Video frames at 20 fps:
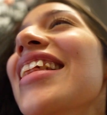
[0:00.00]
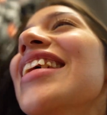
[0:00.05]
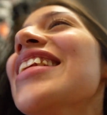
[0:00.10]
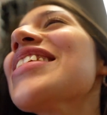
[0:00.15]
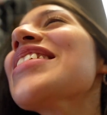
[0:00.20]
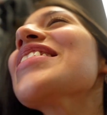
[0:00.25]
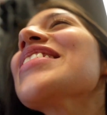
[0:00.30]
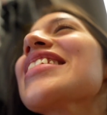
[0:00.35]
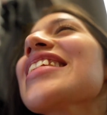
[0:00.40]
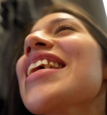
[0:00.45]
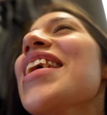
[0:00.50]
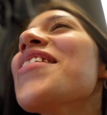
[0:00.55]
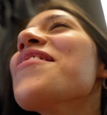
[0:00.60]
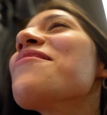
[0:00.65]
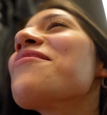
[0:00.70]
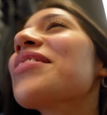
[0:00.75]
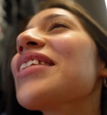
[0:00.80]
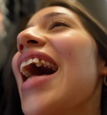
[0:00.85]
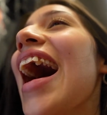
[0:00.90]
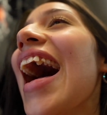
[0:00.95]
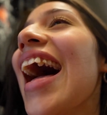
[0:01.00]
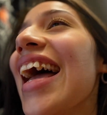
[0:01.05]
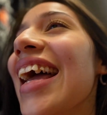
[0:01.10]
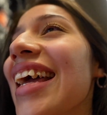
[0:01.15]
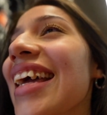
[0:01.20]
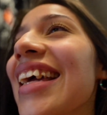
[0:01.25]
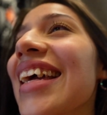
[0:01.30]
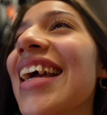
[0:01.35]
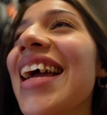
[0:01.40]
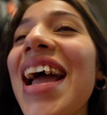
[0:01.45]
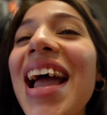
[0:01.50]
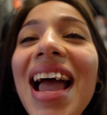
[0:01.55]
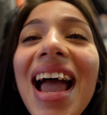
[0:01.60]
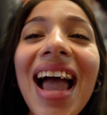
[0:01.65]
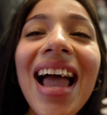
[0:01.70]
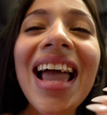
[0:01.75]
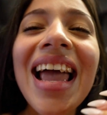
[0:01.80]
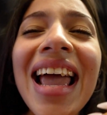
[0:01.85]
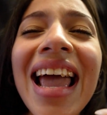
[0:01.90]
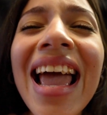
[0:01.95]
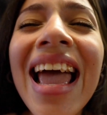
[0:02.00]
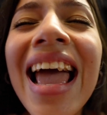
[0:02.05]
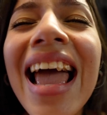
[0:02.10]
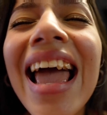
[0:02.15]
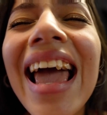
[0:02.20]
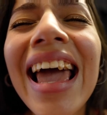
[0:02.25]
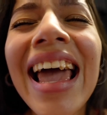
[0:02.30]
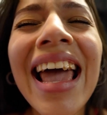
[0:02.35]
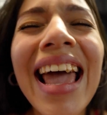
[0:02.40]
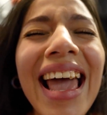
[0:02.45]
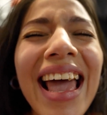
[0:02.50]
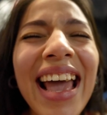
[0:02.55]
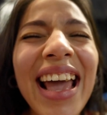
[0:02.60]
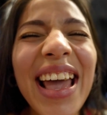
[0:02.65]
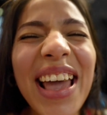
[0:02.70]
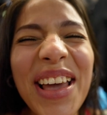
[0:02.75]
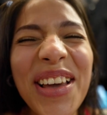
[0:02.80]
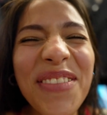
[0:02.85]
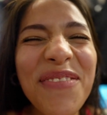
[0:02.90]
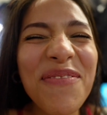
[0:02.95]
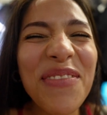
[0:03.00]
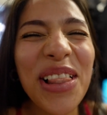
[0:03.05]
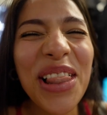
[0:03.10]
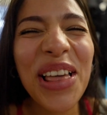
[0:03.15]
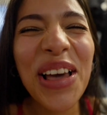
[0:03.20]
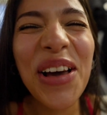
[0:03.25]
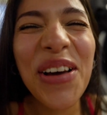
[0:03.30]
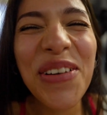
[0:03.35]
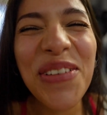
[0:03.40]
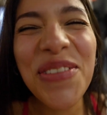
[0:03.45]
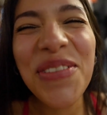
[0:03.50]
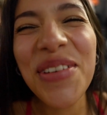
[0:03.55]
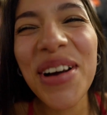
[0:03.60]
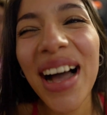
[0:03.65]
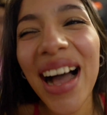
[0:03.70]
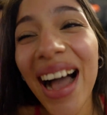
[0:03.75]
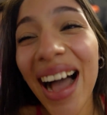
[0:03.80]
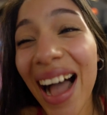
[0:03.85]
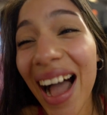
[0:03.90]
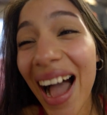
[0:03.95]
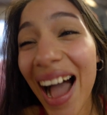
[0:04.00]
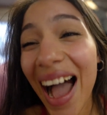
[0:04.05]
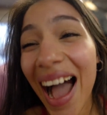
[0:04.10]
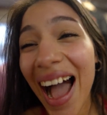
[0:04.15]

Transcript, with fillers: Did you see him fly? Yes you gotta be careful.